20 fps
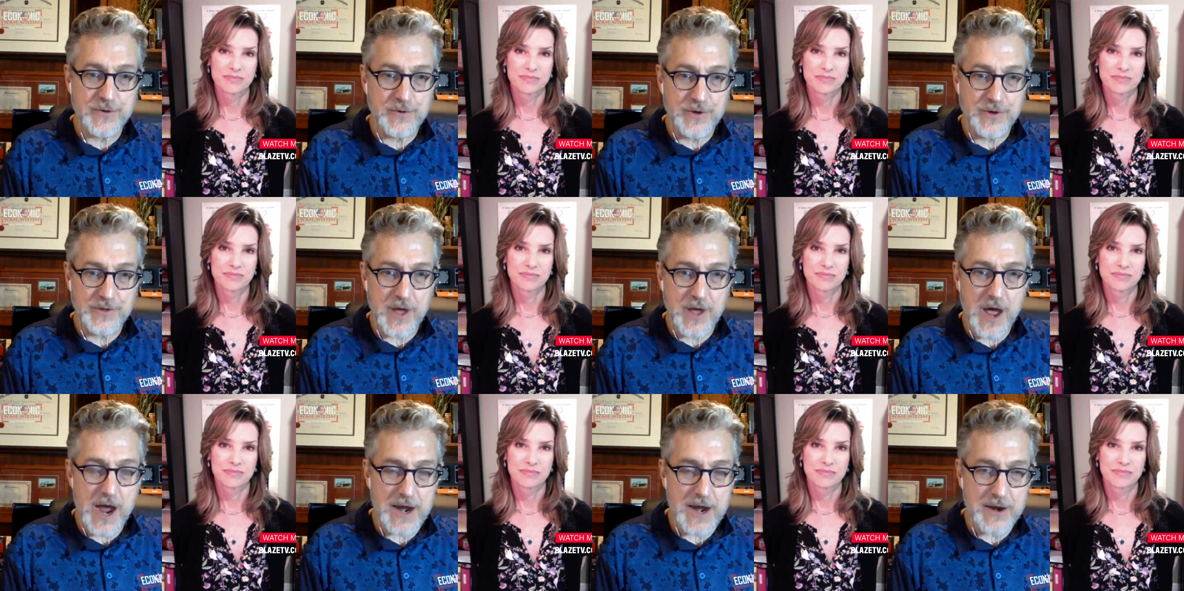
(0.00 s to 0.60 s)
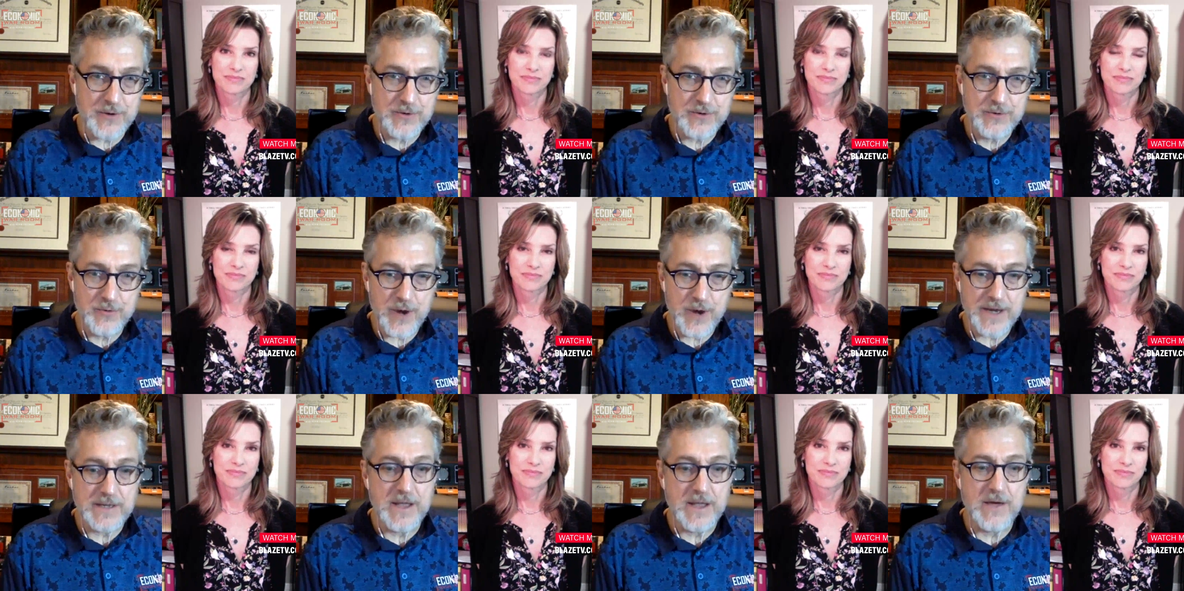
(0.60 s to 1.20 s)
Speaker 1: that are in the higher
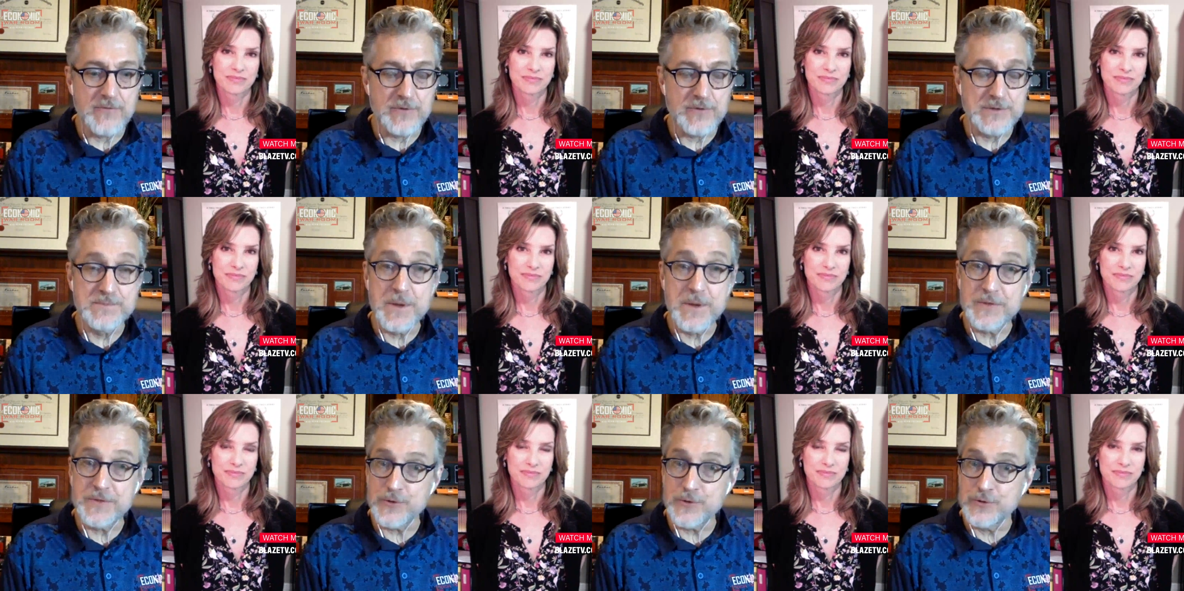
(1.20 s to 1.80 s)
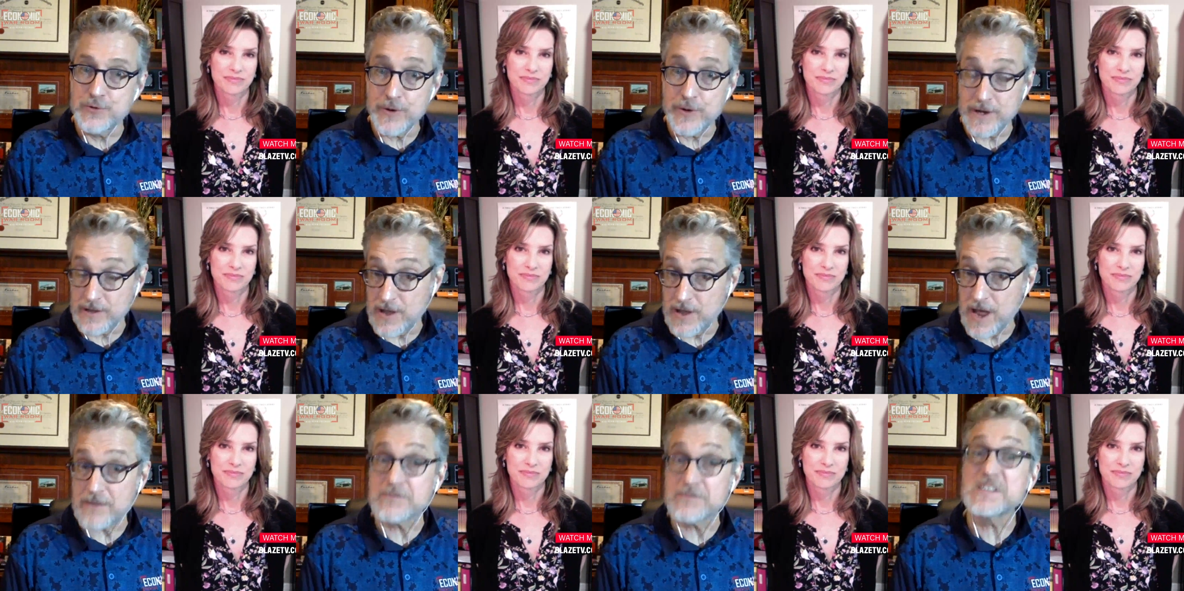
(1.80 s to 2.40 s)
grade levels, but they're doing
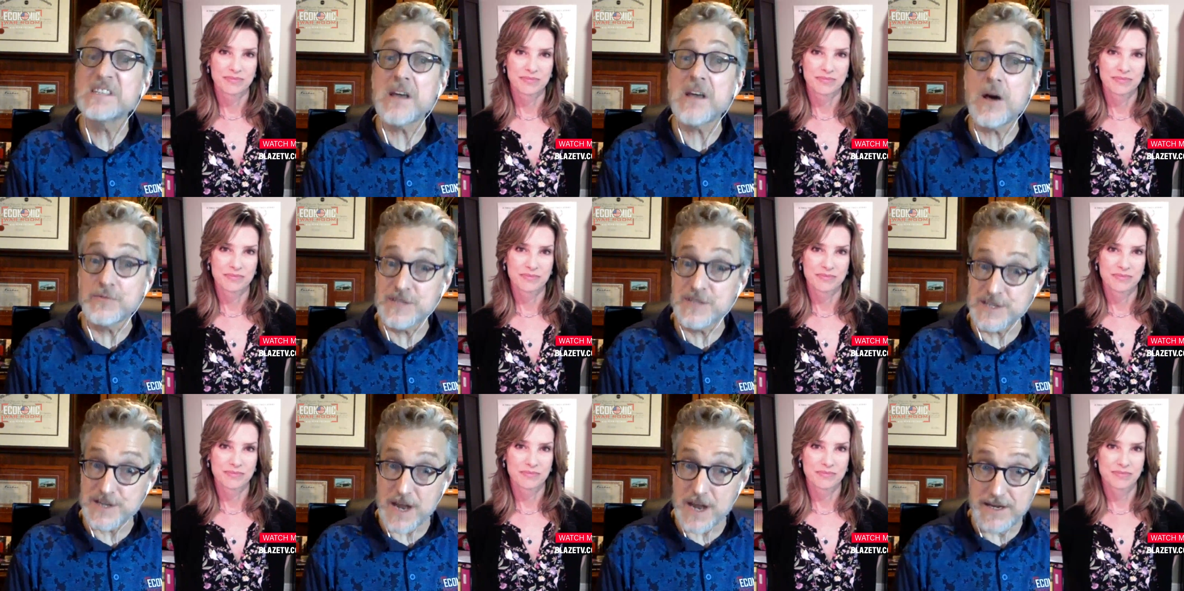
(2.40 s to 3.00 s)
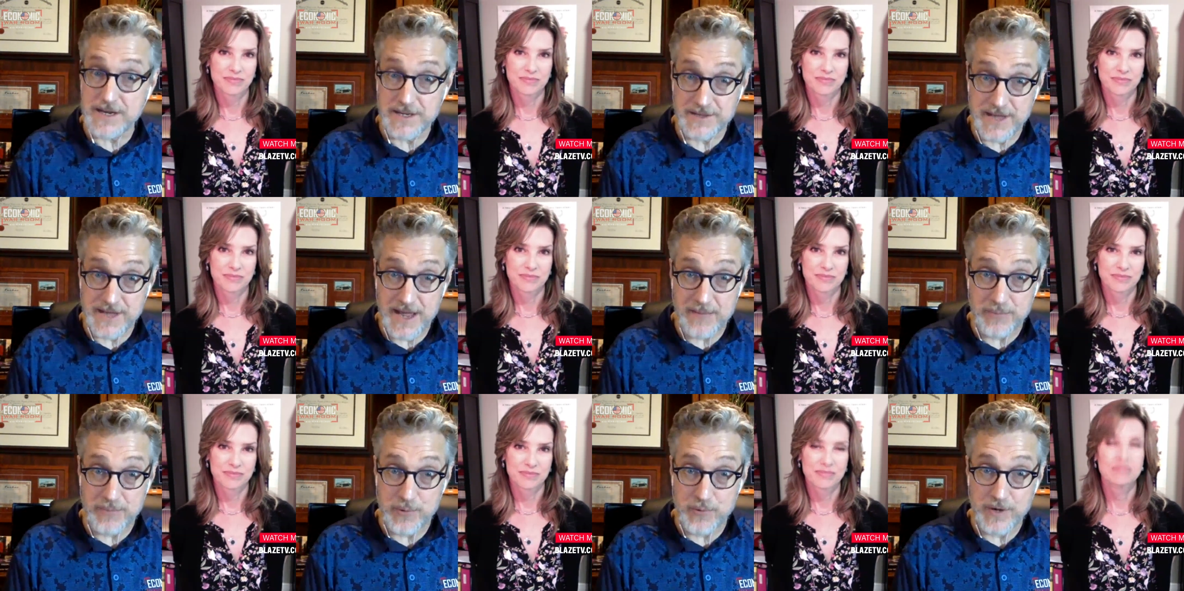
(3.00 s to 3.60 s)
a lot of self study
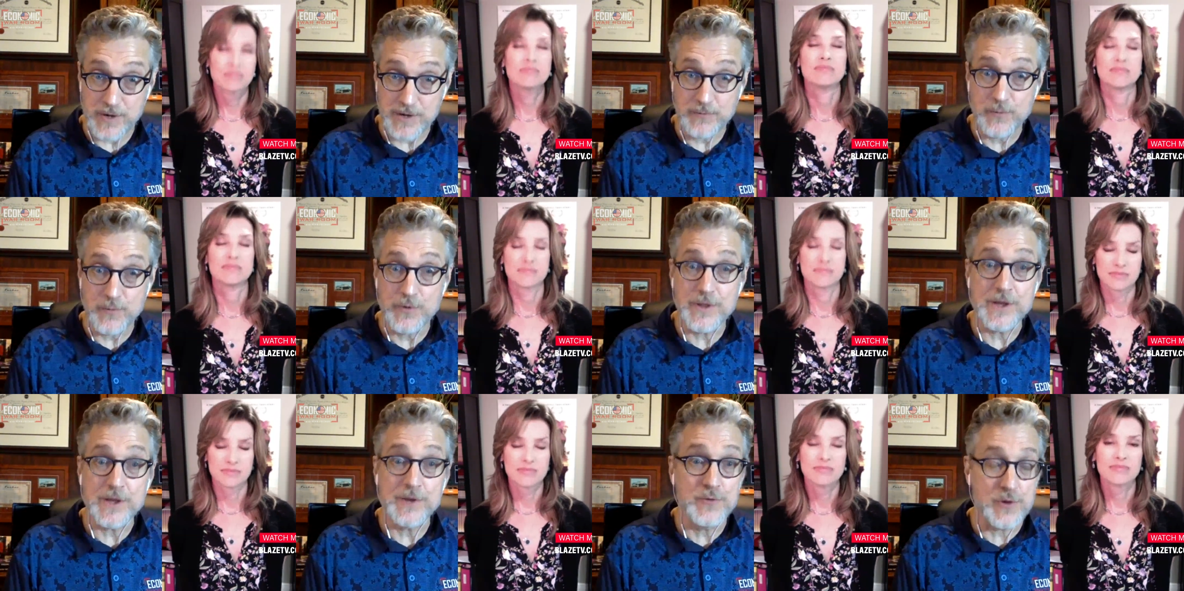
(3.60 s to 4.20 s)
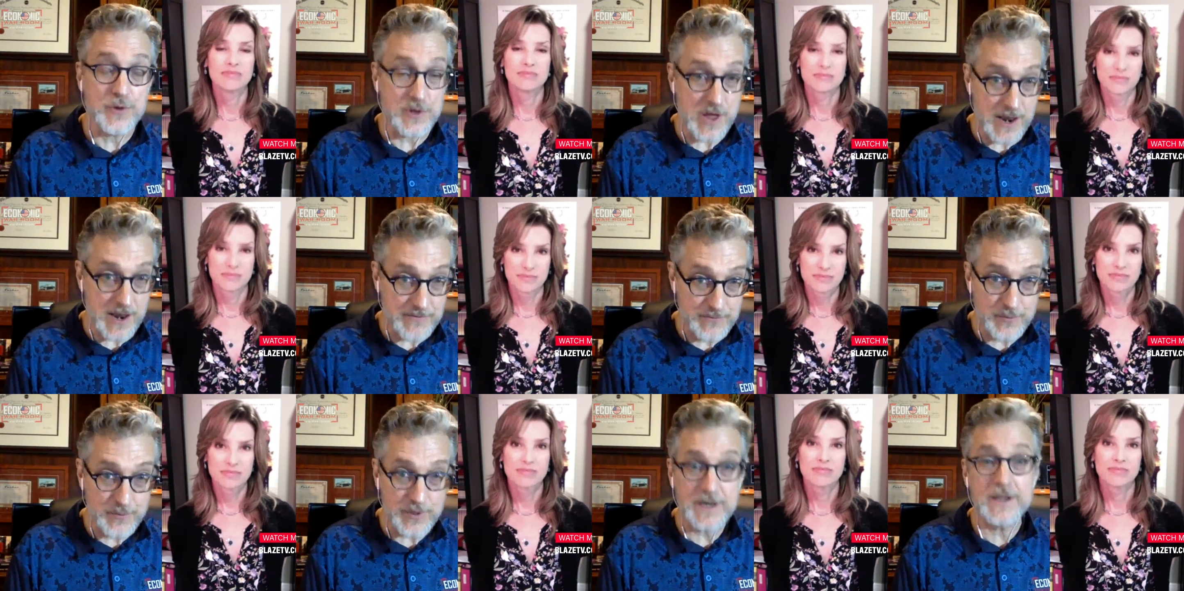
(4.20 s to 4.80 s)
at that point where they do a
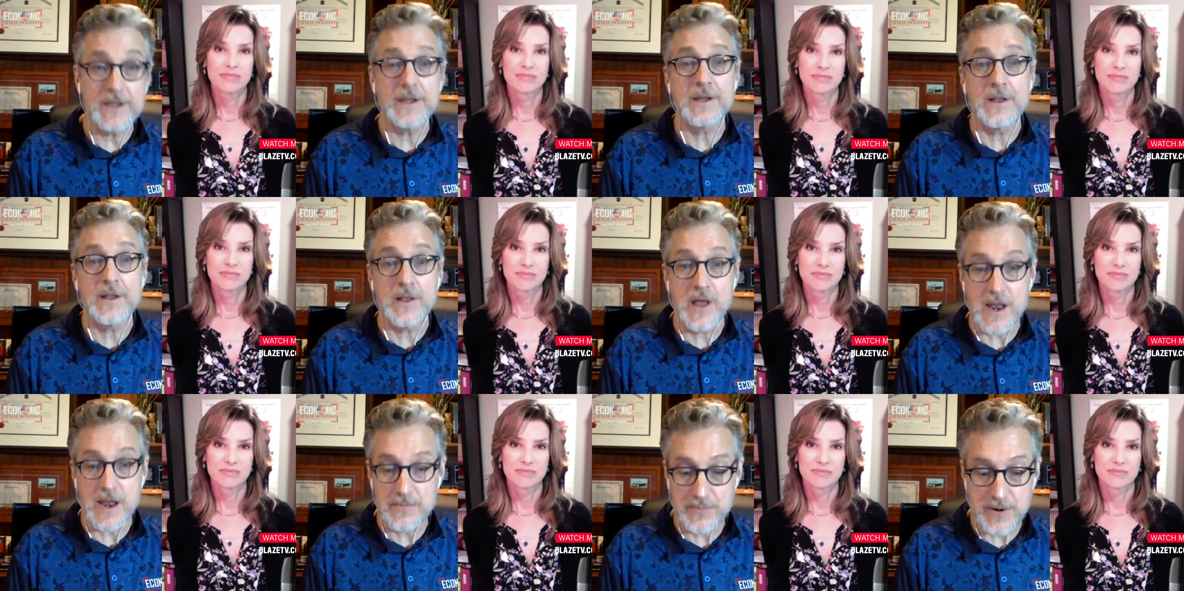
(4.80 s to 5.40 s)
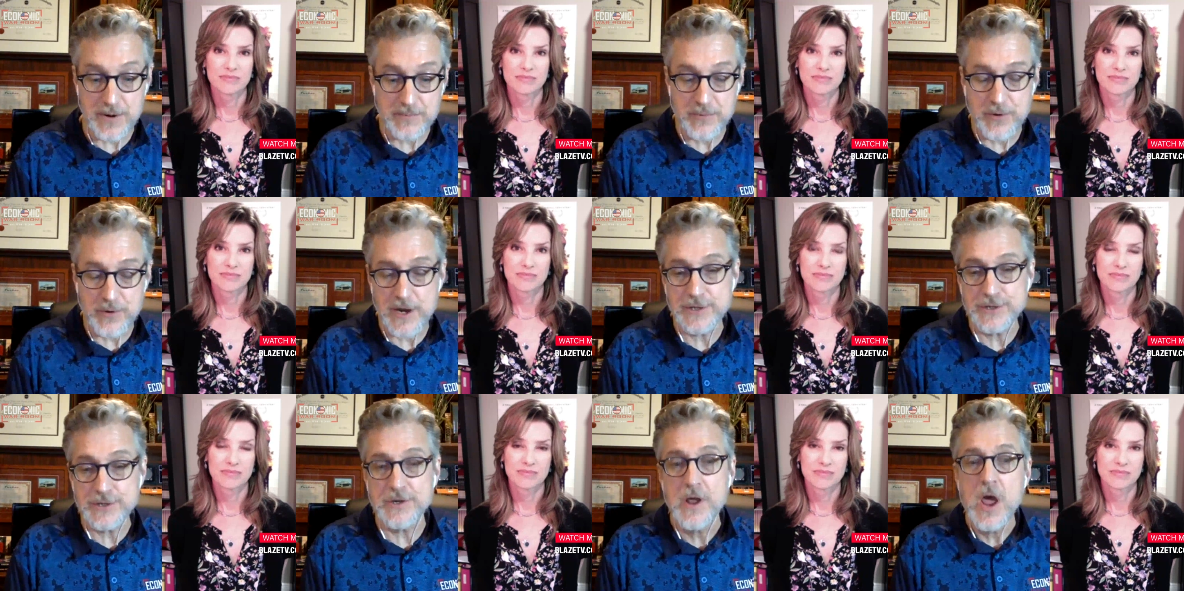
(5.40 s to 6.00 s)
lot of reading and a lot of
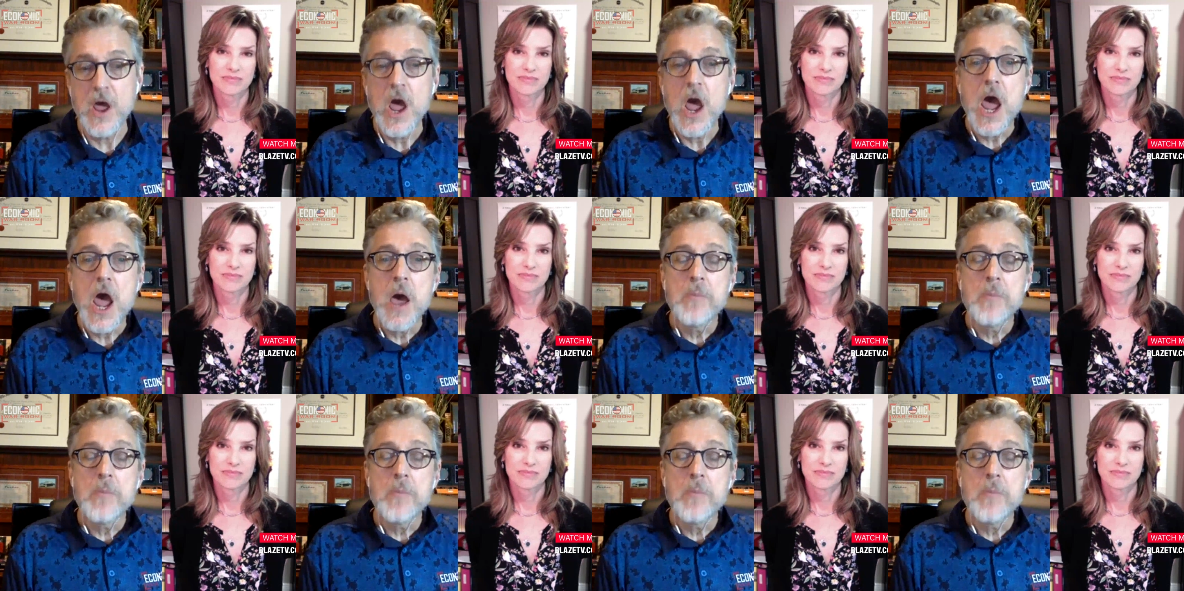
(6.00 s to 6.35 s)
preparation.